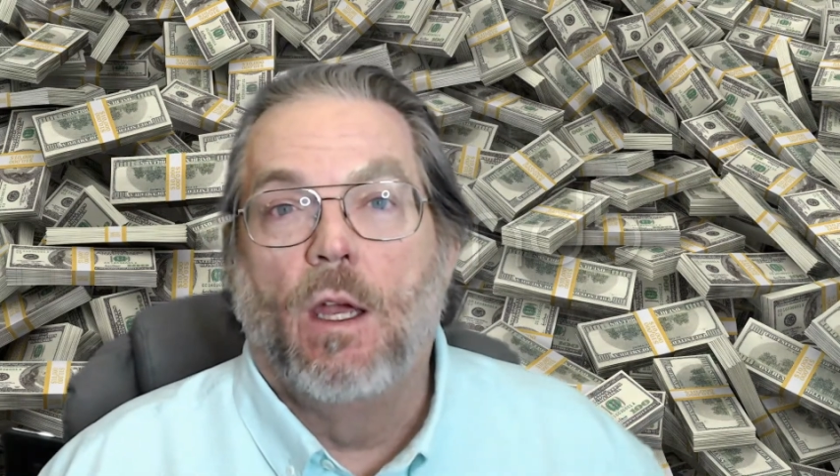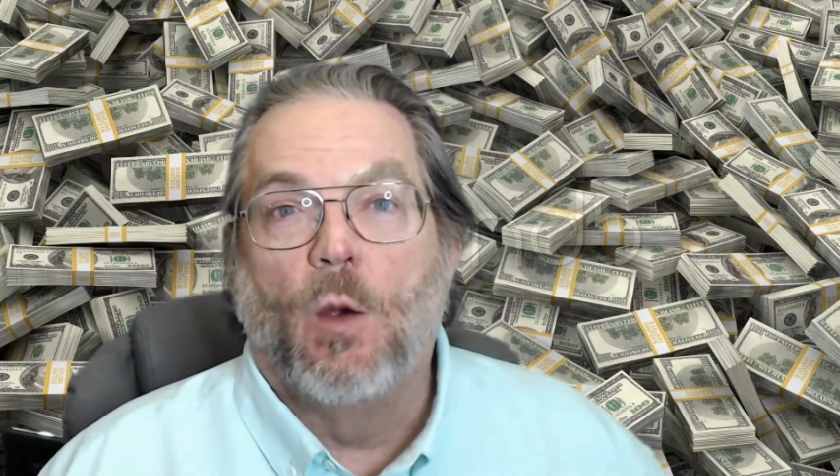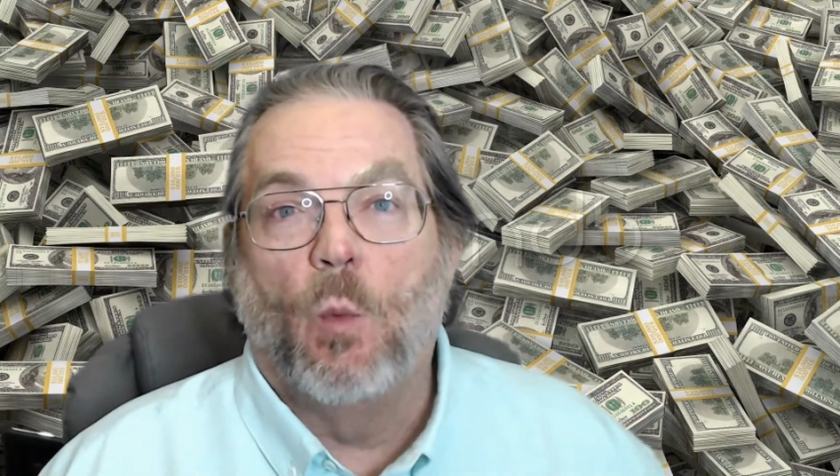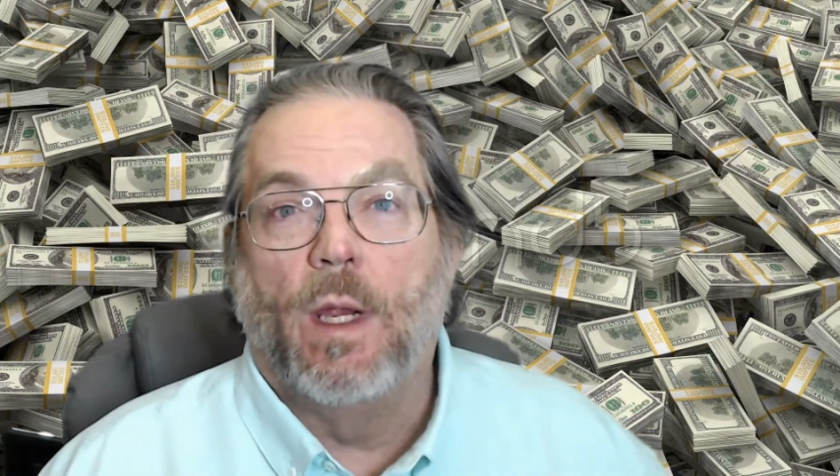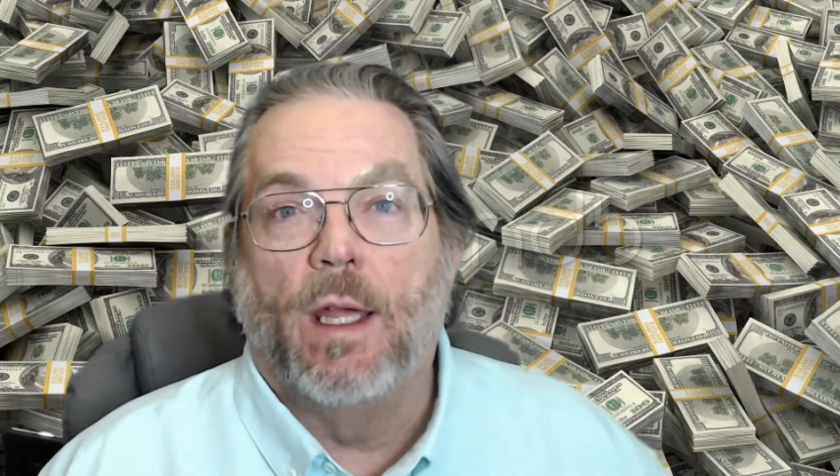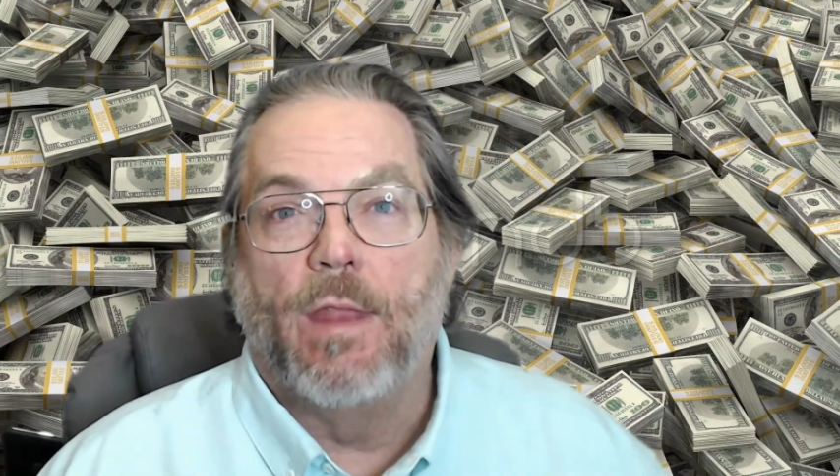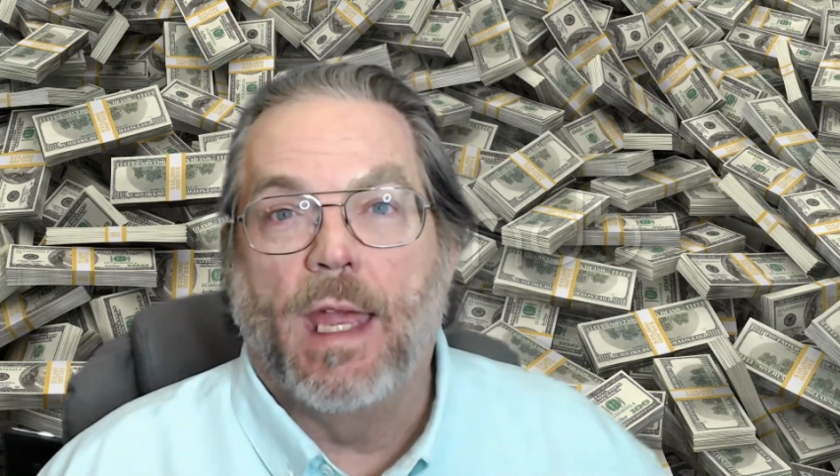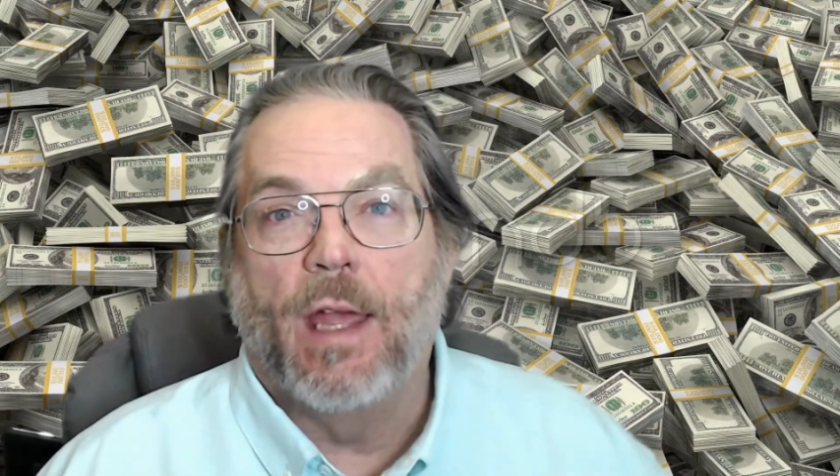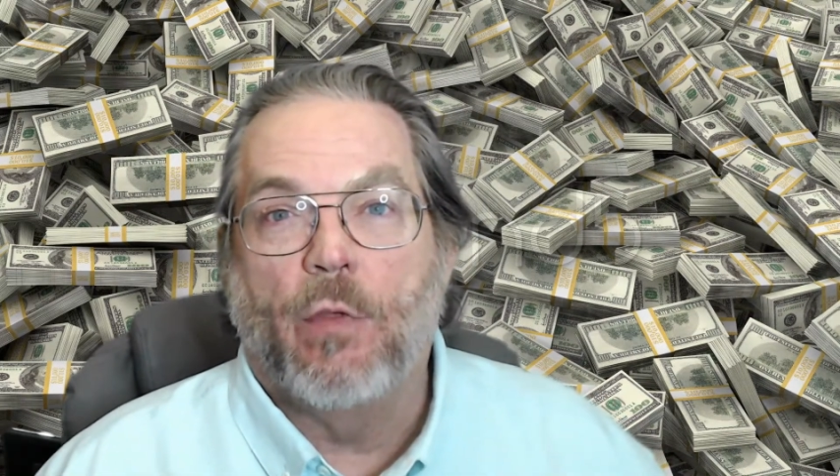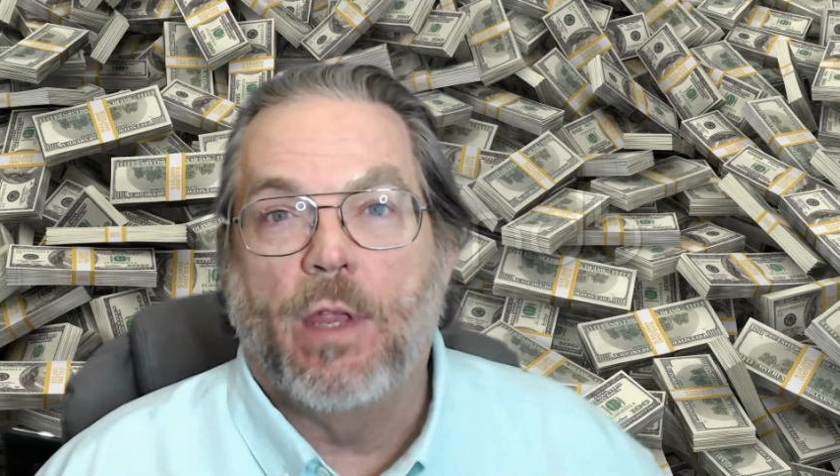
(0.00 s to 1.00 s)
with a
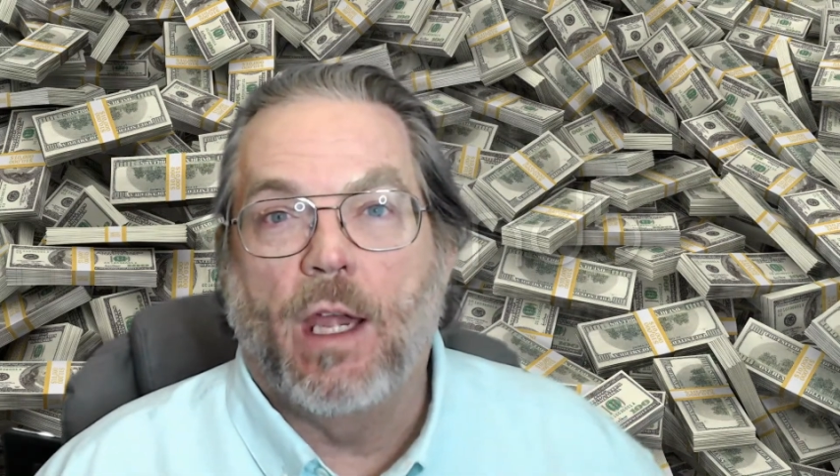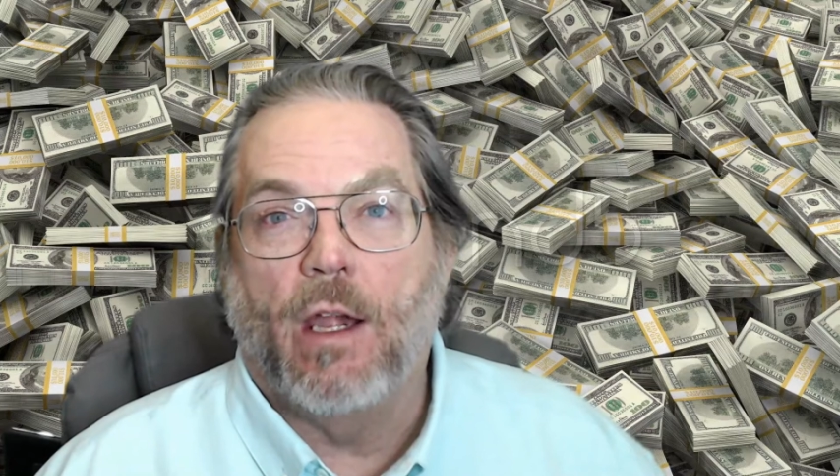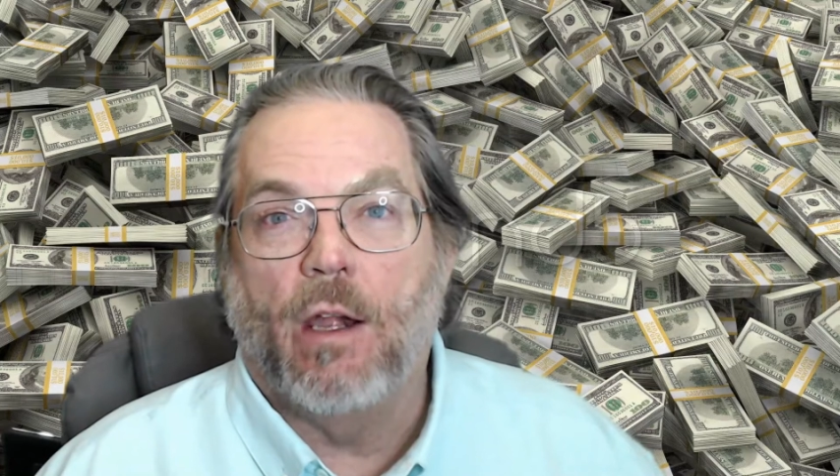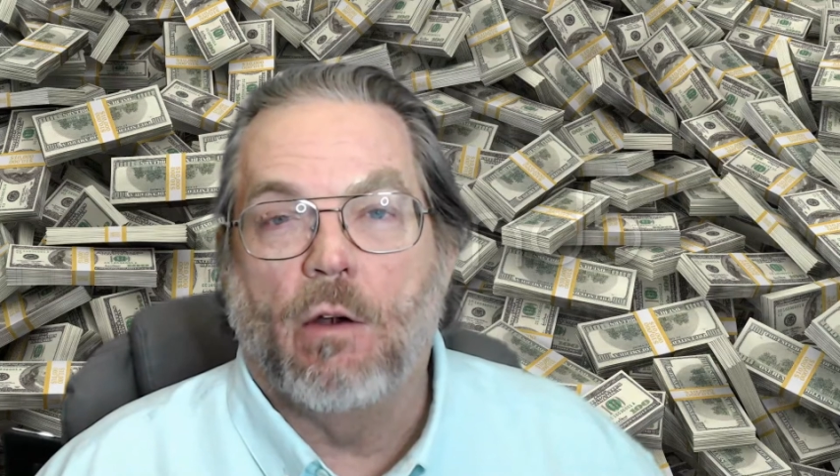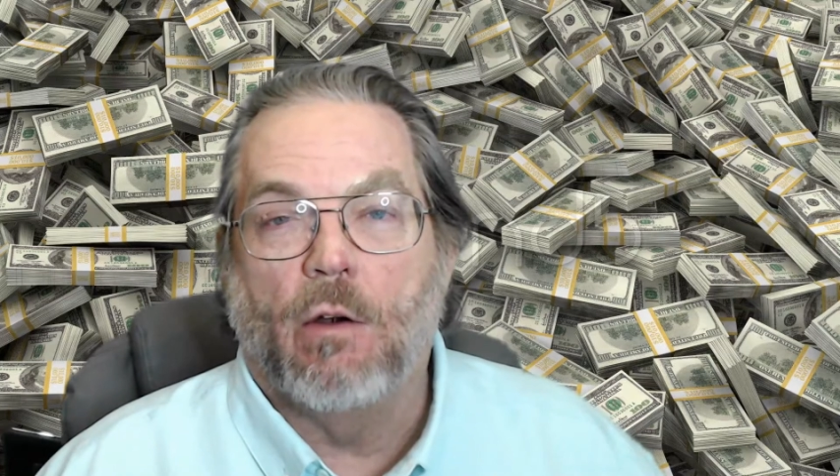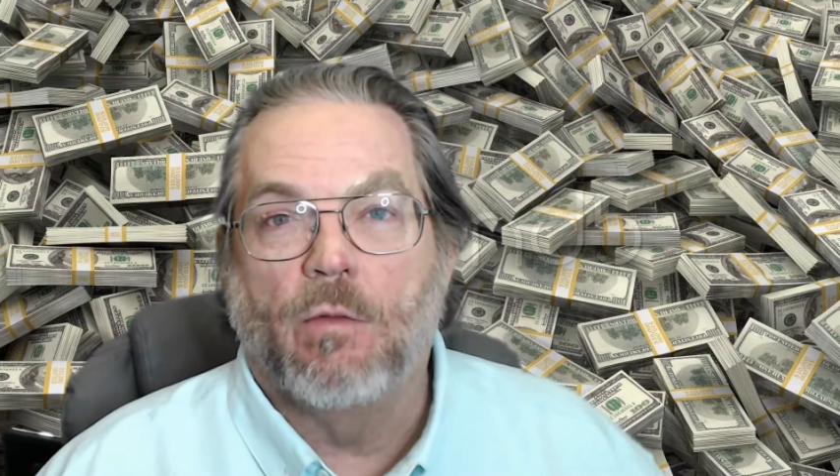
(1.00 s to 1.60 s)
healthcare